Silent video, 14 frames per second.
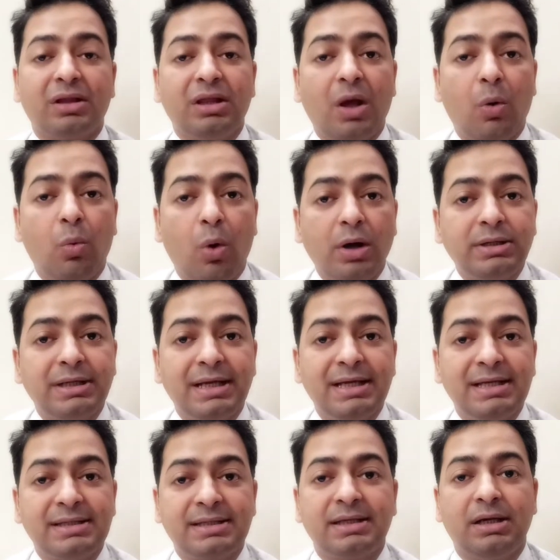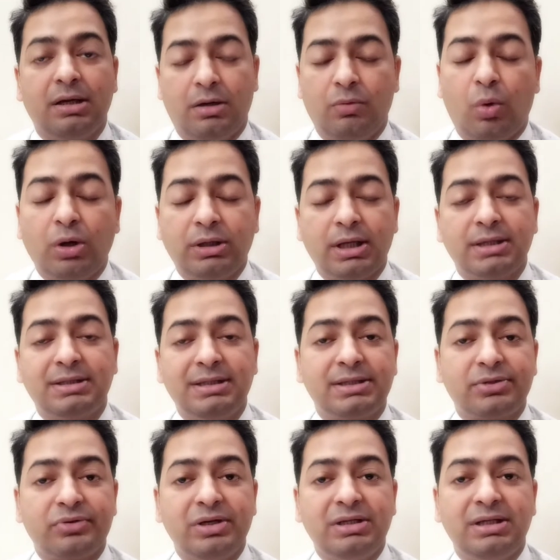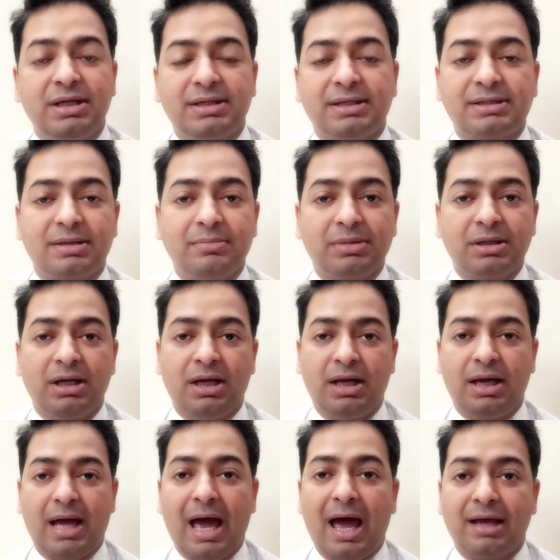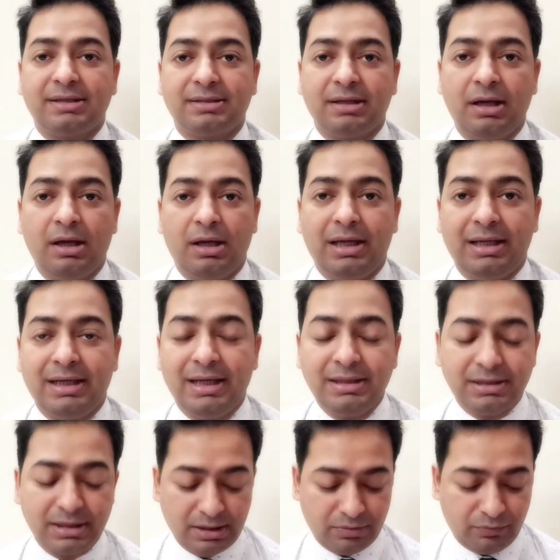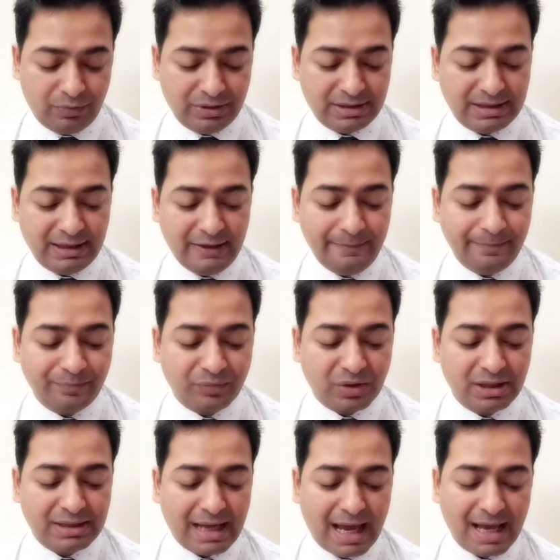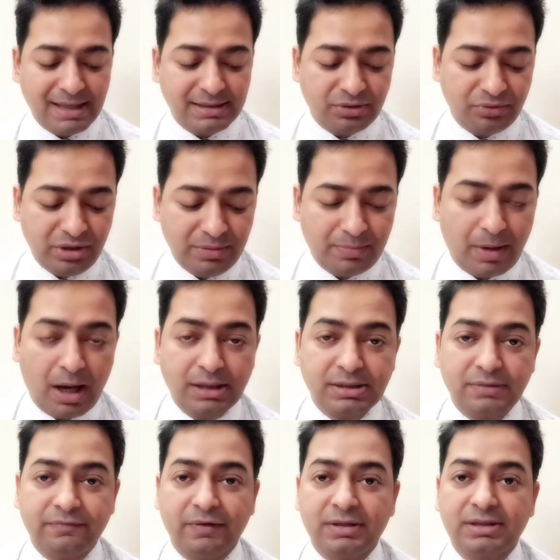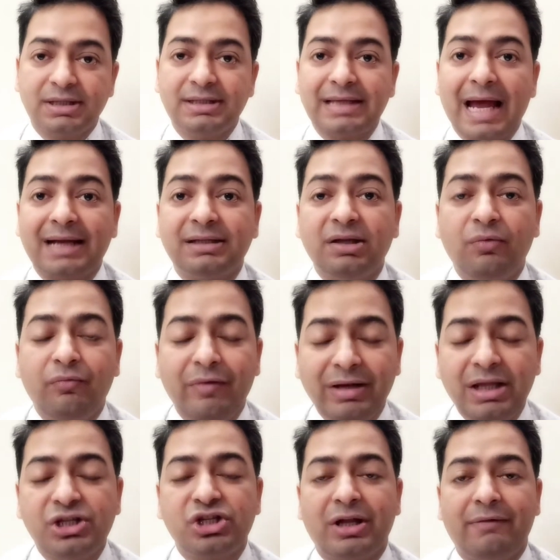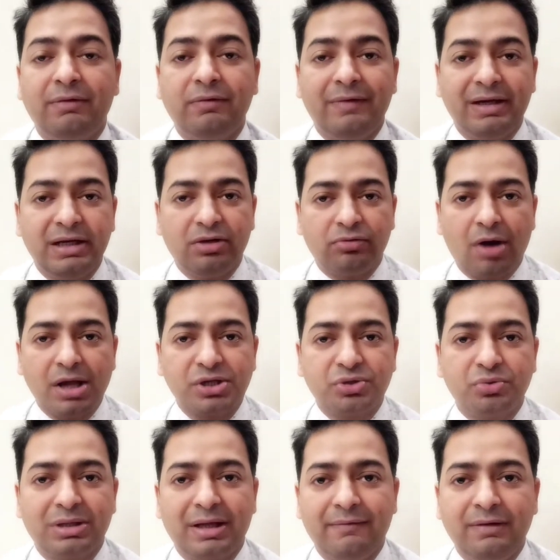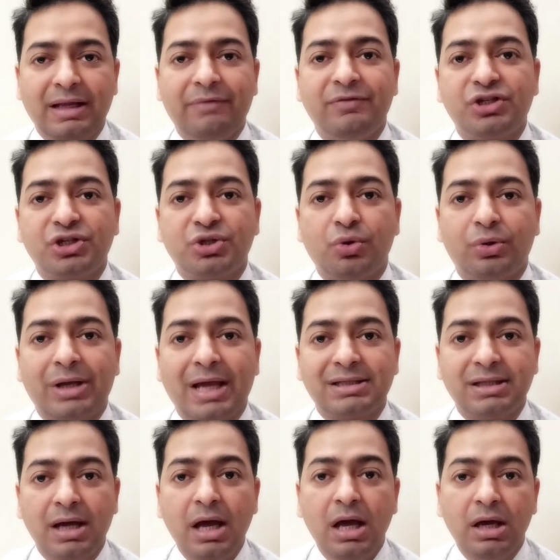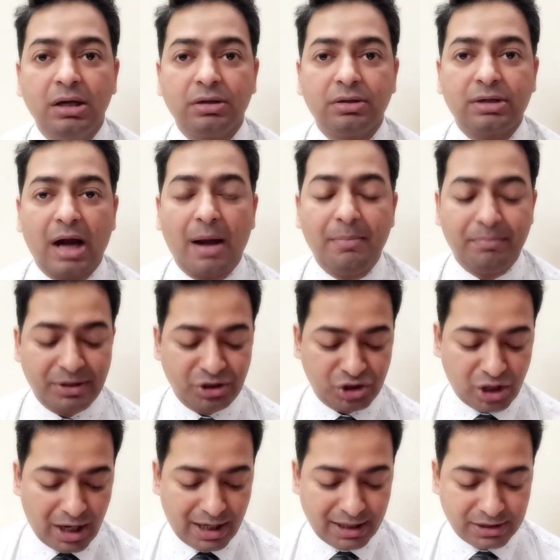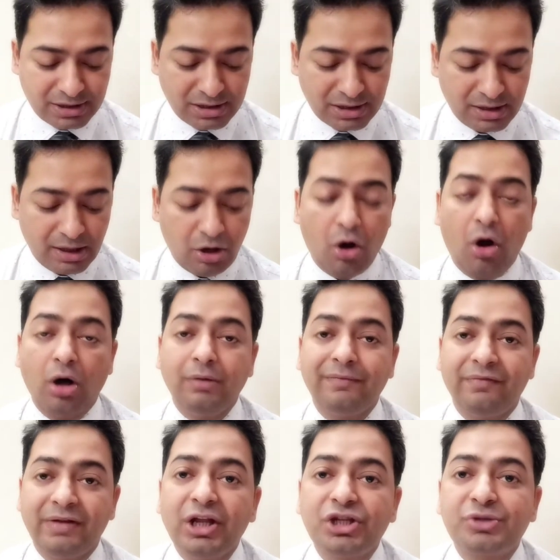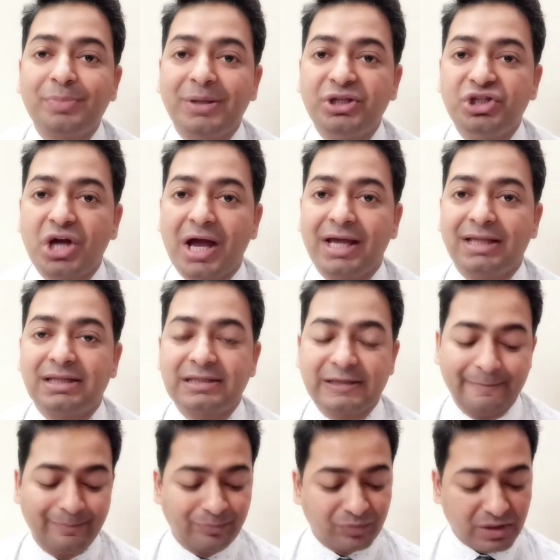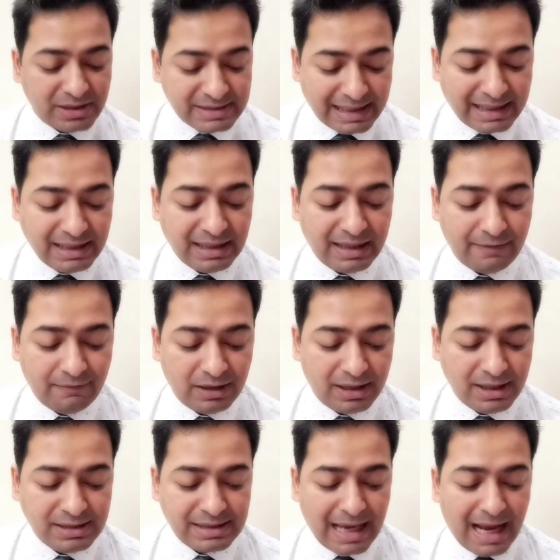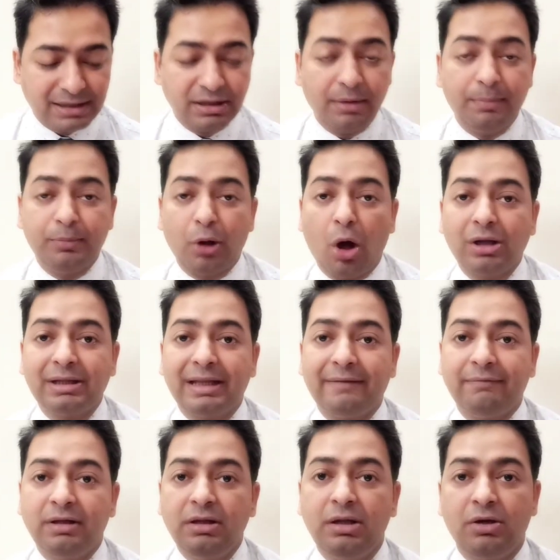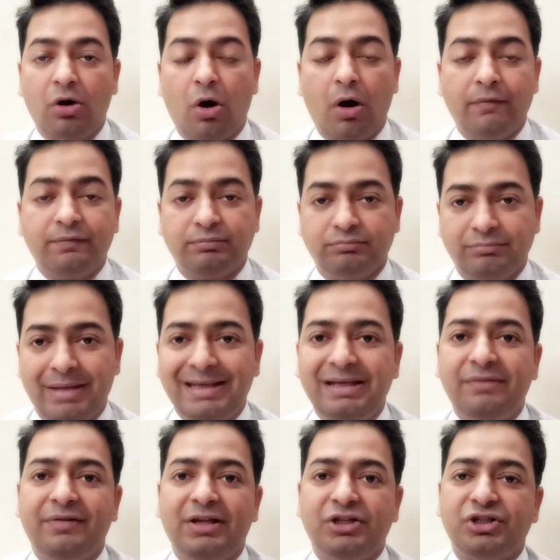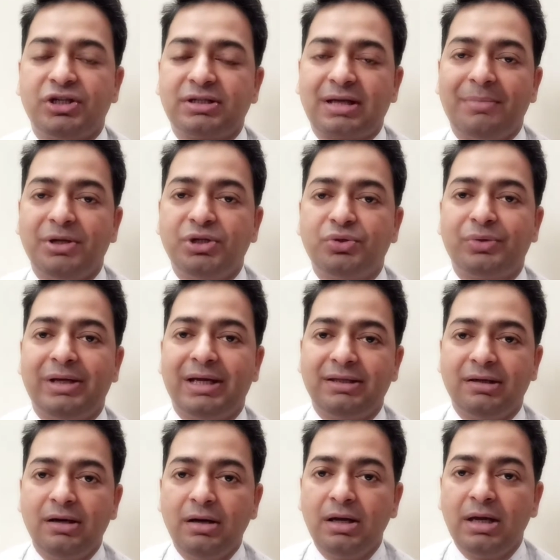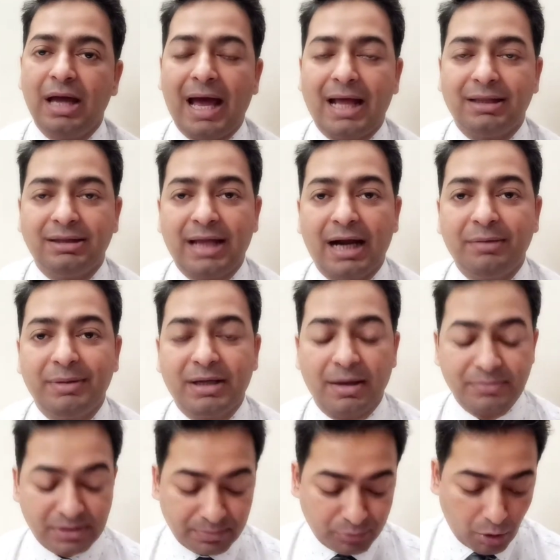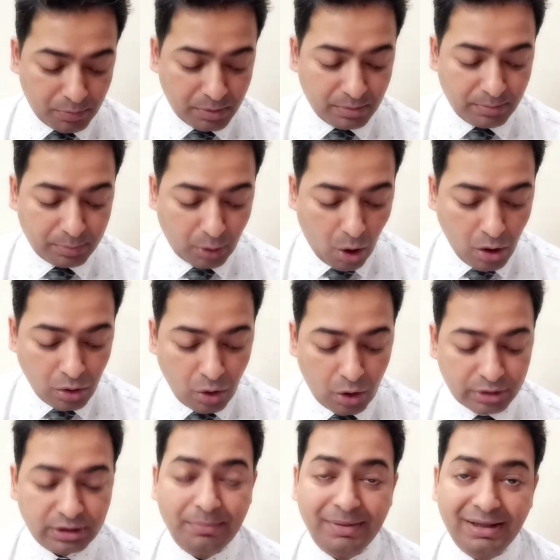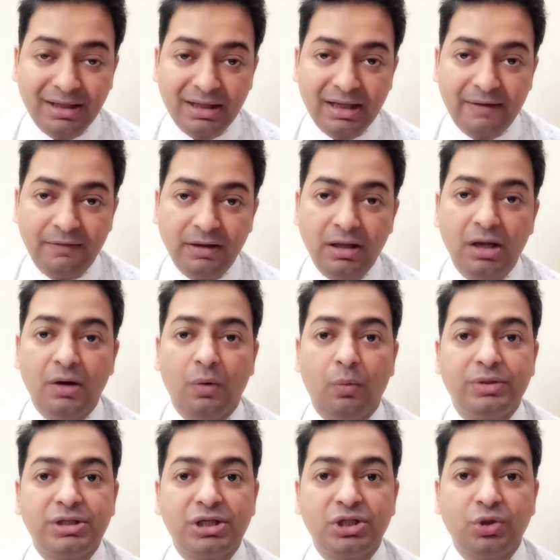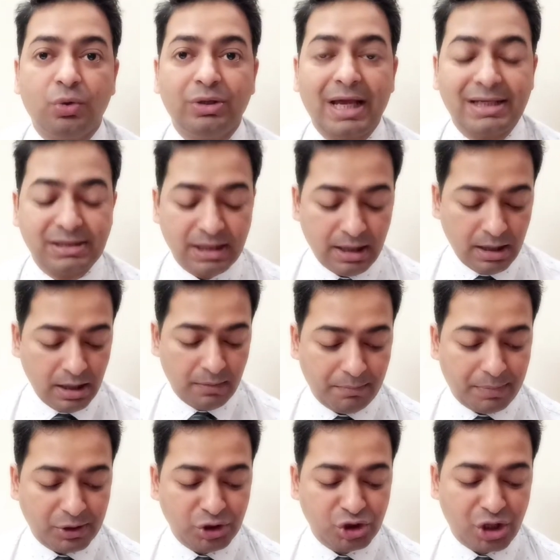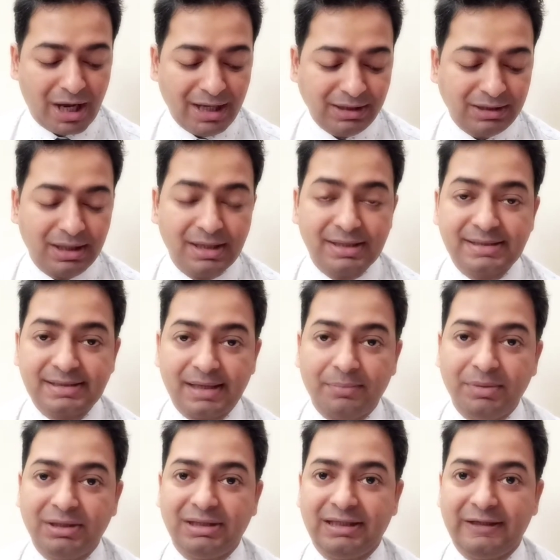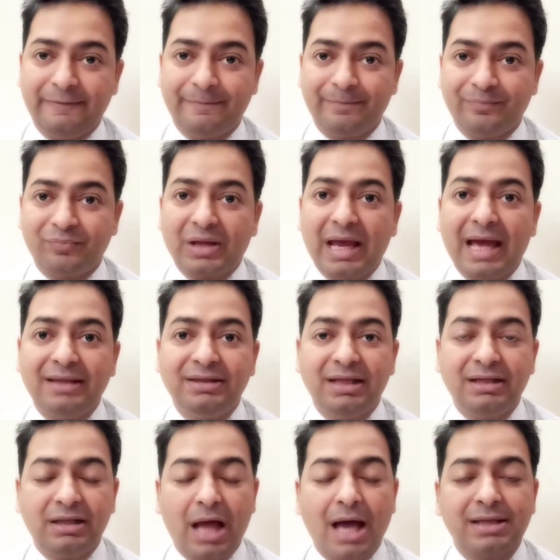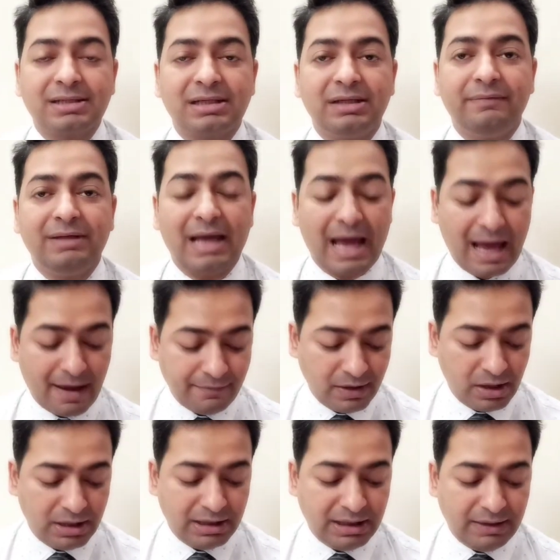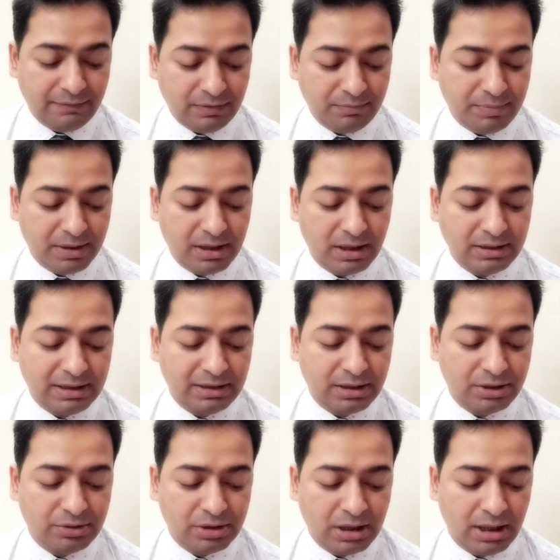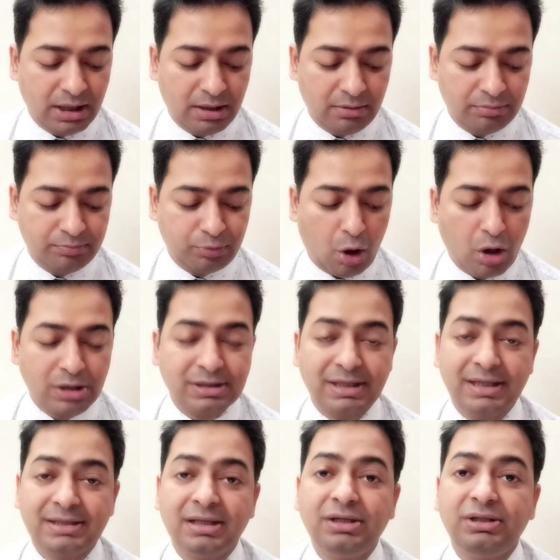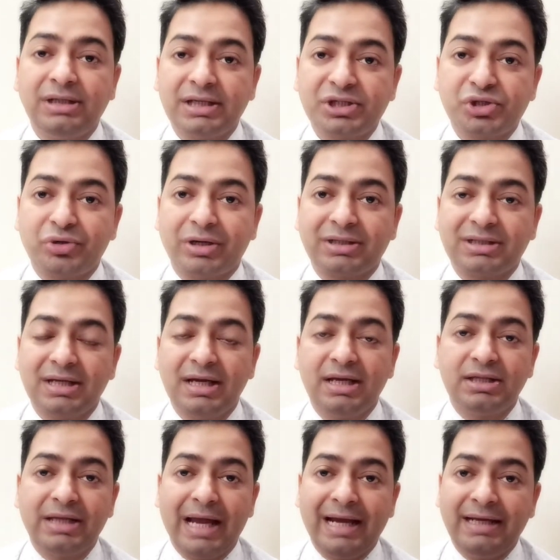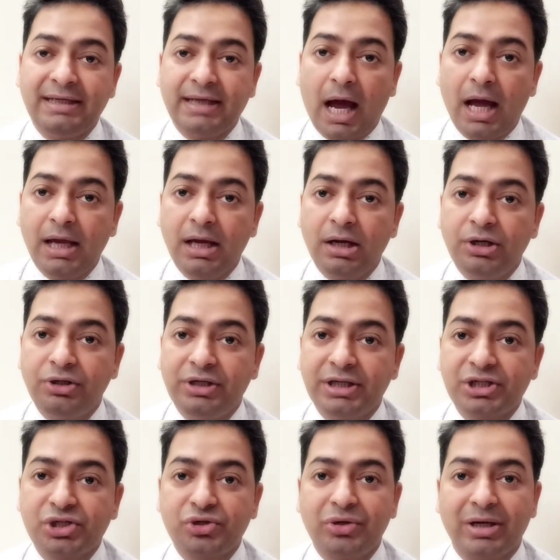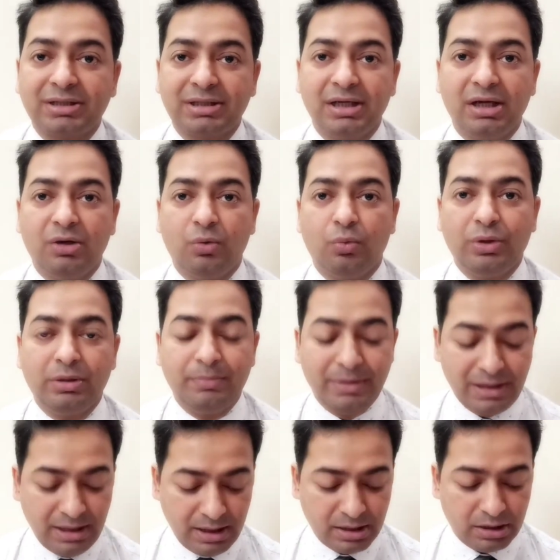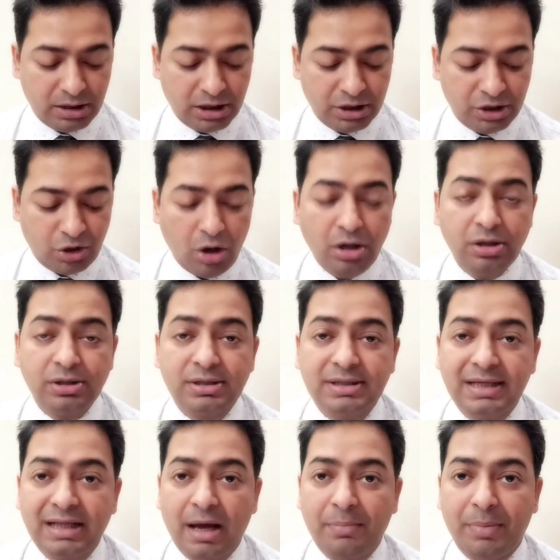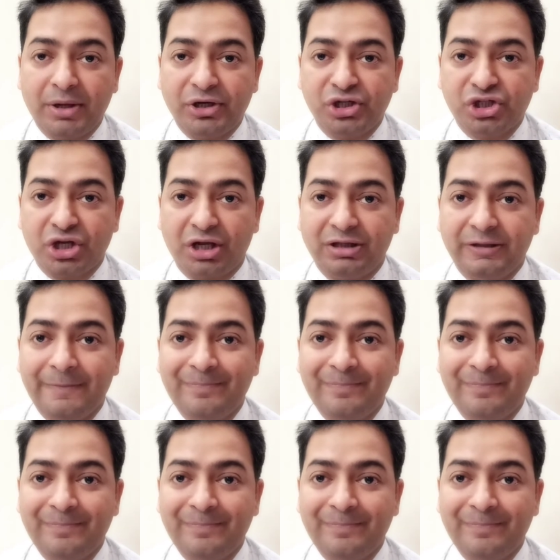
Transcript: Now what does this three-tier system has in it? We see it has three parts. First is at the village level, very grassroots level, which is known as the Gram Panchayats or village panchayats. Second level is at the block level of many villages coming together, and that becomes a proper block, or the middle level, which is known as the Panchayat Samiti. And then lastly, we have even bigger than the blocks is the district. The entire district will be in your Zilla Parishad.